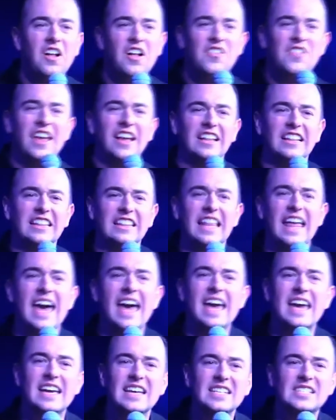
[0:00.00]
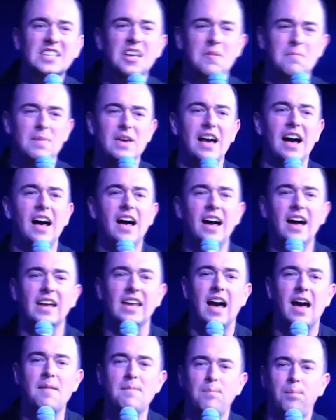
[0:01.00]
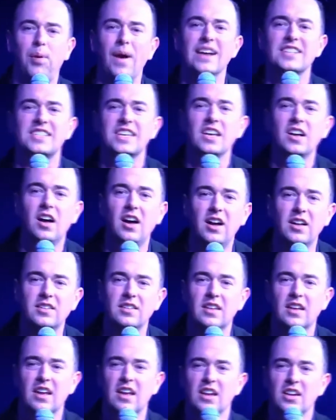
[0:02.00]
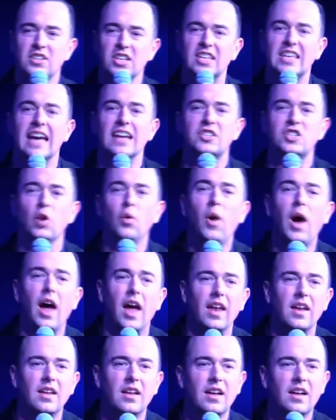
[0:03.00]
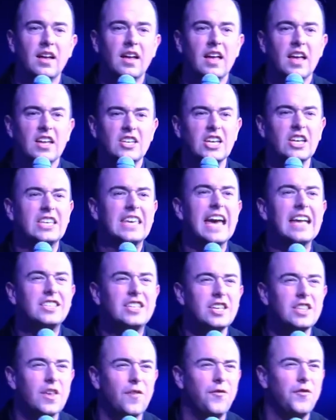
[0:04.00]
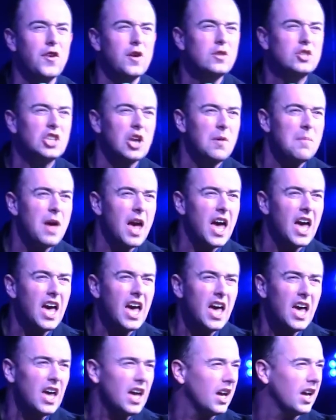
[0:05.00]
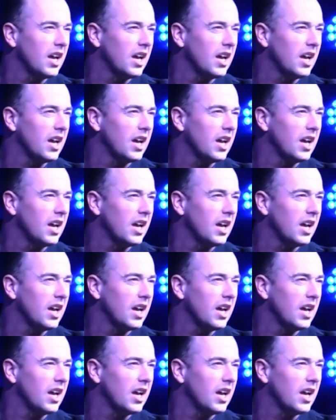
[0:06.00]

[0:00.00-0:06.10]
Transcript: that lays behind. I'm pressing on to get to what? To get to the future me.